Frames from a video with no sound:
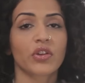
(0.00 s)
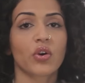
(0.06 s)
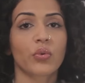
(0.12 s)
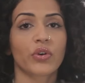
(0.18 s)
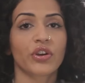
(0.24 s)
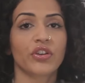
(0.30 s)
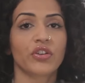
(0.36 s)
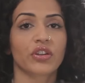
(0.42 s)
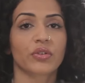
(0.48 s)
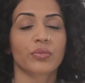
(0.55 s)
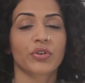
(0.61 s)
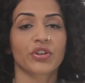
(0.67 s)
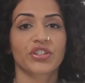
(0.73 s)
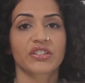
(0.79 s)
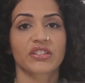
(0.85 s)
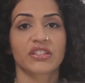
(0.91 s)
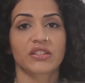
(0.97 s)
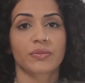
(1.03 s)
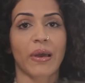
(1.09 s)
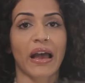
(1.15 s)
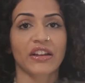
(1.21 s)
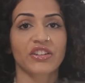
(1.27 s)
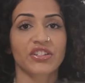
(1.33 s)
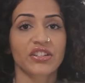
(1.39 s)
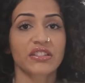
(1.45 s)
where you can purchase these
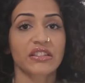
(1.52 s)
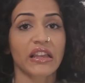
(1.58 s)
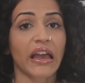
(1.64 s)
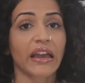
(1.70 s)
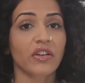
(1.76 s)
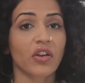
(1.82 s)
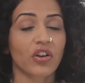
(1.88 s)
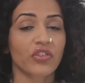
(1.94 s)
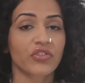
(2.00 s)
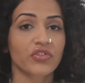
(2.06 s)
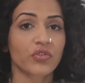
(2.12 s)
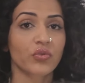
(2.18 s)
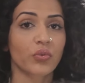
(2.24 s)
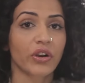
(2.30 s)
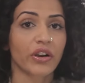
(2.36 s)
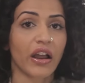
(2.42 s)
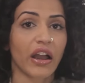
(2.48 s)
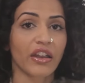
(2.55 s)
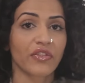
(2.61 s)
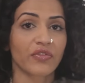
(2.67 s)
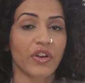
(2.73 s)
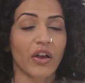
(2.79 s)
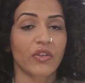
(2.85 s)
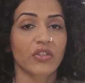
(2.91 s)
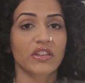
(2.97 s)
patches, and also where I
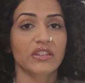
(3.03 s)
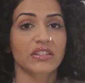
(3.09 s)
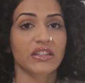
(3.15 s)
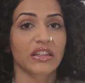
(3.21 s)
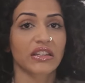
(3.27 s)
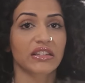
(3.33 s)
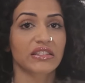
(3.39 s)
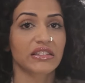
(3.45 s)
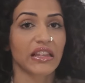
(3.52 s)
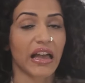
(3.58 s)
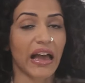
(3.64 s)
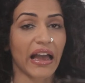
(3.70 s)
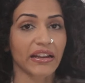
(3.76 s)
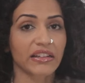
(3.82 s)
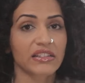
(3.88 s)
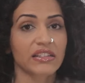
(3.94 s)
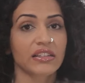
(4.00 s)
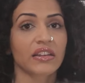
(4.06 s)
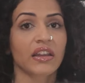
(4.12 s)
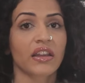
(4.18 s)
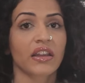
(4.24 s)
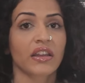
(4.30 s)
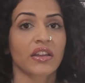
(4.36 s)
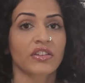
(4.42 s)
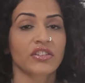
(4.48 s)
found this exact
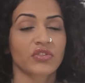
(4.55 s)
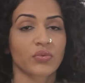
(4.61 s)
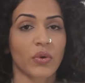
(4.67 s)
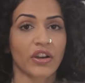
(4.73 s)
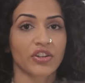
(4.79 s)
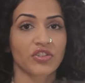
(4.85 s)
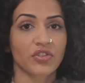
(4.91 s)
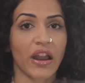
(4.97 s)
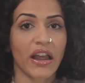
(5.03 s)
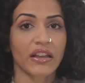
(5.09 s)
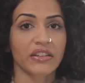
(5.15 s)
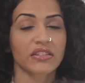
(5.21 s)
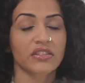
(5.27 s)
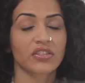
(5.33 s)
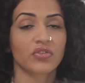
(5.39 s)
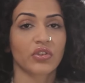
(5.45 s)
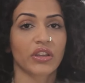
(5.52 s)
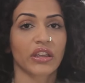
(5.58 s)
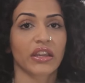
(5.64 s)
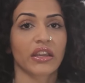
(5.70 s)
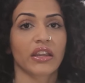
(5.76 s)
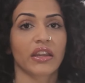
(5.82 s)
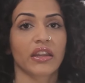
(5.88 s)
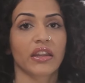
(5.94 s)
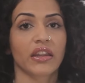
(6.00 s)
sweater dress. You
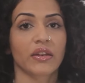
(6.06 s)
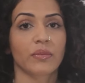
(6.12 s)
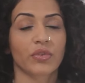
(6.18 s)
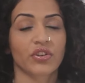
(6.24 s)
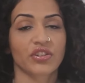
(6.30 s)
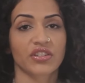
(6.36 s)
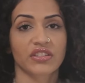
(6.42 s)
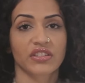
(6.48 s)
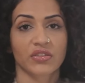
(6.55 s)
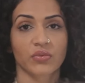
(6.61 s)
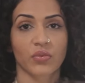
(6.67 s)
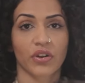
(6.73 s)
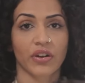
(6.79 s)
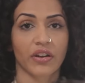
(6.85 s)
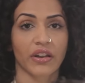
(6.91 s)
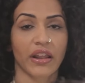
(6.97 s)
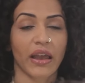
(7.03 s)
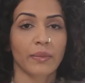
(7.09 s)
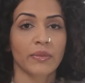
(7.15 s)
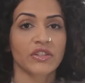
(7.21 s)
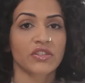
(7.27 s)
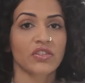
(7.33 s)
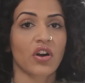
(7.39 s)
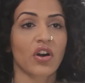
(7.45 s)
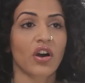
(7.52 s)
can purchase this one on
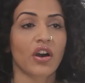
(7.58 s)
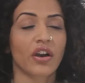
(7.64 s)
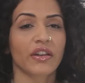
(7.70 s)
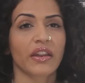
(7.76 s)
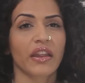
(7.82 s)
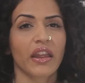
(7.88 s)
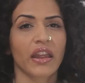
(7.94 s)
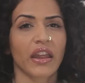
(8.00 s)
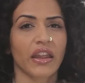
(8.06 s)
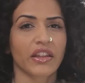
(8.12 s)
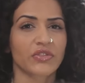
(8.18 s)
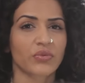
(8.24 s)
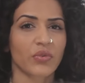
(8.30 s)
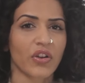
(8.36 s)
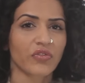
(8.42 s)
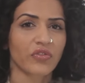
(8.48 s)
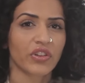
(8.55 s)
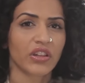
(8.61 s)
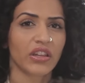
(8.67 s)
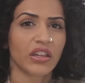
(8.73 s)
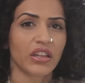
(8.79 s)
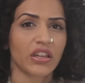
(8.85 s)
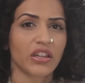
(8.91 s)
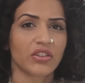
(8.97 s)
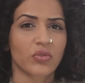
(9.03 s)
Amazon. It's
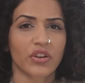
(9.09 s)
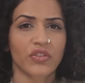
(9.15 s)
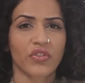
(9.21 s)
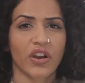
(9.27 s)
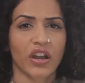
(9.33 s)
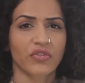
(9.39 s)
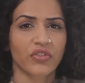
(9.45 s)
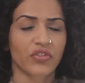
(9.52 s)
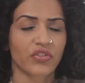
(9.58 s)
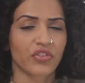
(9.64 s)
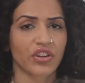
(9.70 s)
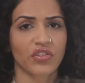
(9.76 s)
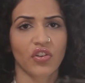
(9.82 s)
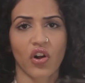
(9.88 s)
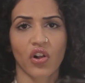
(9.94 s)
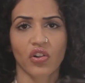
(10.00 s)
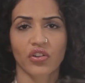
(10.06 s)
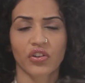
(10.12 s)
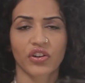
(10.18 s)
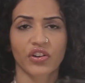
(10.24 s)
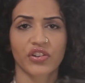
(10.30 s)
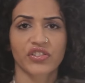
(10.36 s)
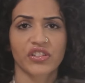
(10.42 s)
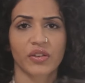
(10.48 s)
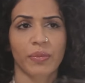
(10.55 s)
roughly $25 to
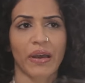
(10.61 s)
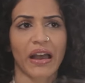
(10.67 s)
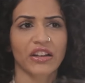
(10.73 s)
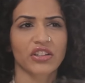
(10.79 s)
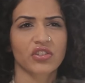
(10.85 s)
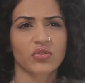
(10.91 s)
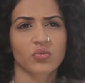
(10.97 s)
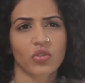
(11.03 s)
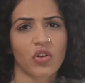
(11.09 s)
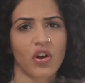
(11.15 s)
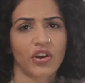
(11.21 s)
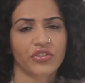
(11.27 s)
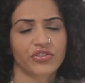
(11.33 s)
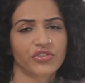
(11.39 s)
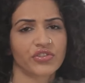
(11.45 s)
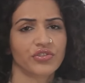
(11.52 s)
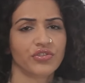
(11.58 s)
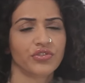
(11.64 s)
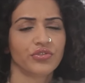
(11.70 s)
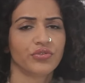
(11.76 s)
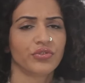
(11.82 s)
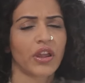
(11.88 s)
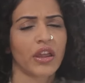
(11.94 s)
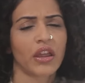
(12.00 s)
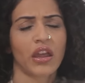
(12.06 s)
$30. The patches will cost
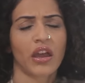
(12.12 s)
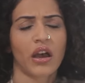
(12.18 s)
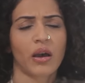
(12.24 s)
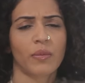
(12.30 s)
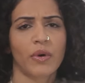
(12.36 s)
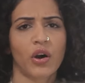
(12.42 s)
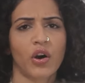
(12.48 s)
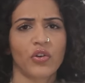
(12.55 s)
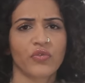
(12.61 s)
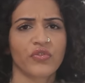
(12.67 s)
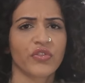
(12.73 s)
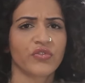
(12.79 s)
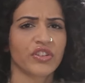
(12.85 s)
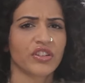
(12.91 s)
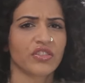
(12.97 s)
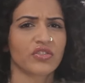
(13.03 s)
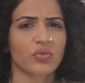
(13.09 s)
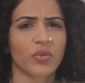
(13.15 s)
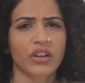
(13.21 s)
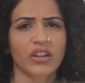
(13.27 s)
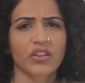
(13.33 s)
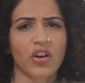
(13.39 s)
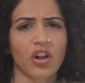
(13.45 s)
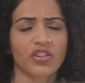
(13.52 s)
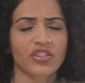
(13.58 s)
you about $15 to
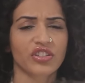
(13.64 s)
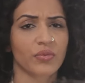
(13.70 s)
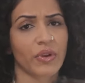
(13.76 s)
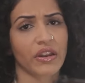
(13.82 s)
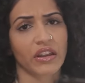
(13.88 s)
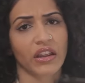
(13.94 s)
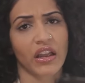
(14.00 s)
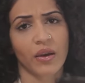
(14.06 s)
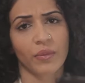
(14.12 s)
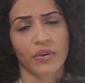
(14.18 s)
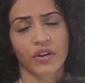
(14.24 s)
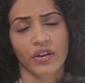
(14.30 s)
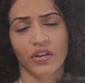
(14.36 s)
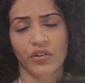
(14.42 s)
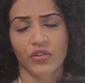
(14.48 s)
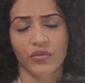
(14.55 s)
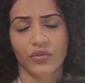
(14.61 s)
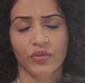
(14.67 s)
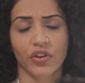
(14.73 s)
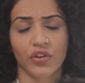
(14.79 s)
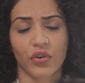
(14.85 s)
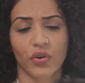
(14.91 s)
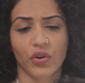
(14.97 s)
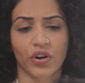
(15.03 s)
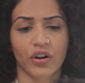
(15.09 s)
$20 depending how many
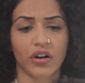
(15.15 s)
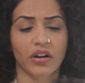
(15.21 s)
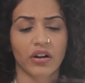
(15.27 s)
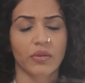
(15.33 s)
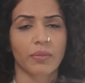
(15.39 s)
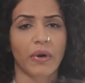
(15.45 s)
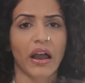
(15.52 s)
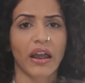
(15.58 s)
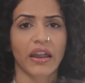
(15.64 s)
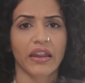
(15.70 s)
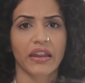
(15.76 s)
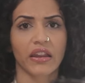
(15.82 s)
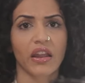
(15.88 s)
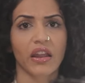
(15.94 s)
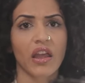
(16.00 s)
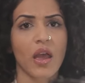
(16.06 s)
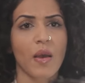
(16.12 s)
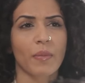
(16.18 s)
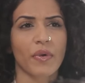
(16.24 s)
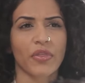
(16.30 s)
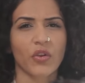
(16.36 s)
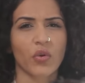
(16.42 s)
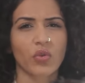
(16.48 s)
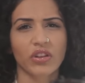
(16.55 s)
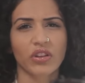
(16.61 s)
you're buying, but
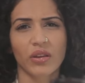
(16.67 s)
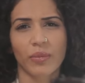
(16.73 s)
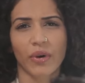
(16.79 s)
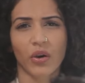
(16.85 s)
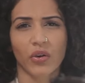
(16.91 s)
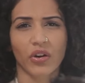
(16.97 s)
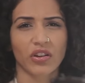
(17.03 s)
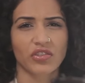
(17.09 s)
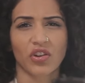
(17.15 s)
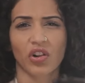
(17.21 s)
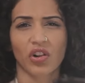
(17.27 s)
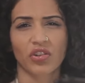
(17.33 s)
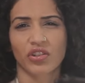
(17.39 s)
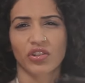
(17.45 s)
they're only about $1 or